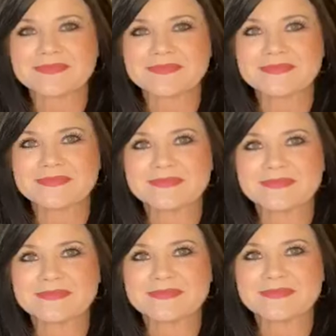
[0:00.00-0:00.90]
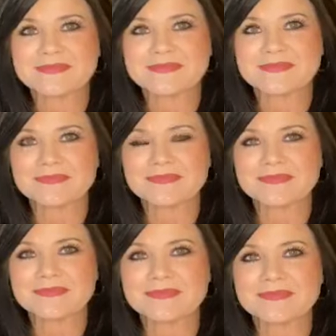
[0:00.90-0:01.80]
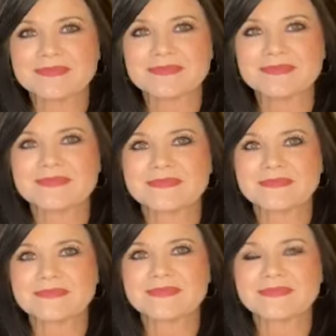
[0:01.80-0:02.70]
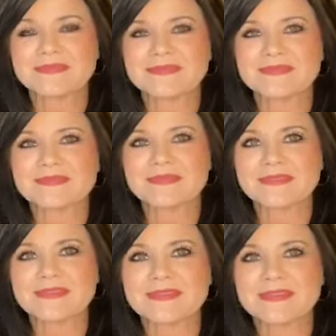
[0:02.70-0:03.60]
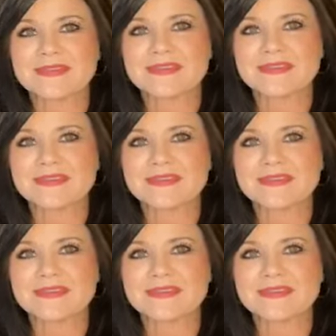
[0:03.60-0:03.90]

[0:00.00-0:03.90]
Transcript: No words are spoken by the person on screen.